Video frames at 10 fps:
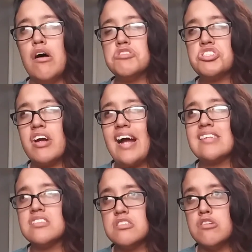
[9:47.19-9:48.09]

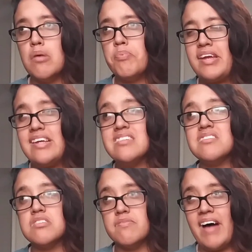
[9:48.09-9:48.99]
trying to
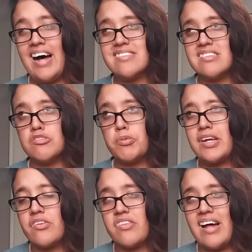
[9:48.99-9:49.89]
appease the masses,
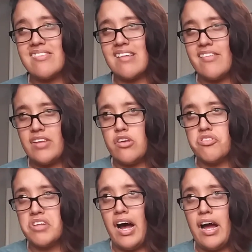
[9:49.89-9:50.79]
because that's not their
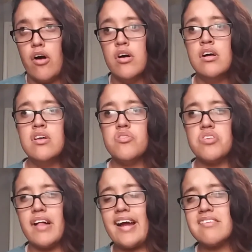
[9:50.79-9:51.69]
style.
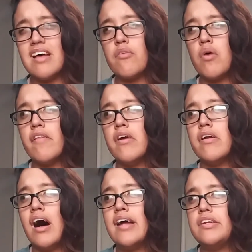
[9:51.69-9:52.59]
So like I said, whether or
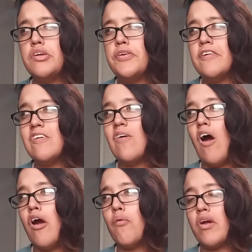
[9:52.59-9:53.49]
not you
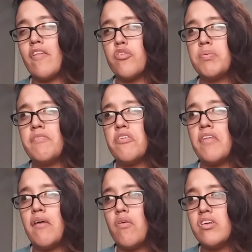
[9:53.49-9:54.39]
are one of those people
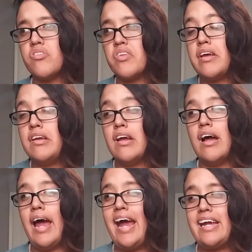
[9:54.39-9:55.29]
that want to say
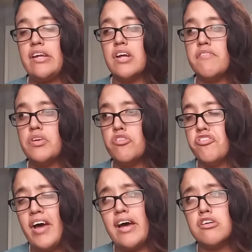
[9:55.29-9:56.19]
AEW
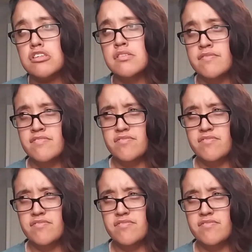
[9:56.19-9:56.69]
fail,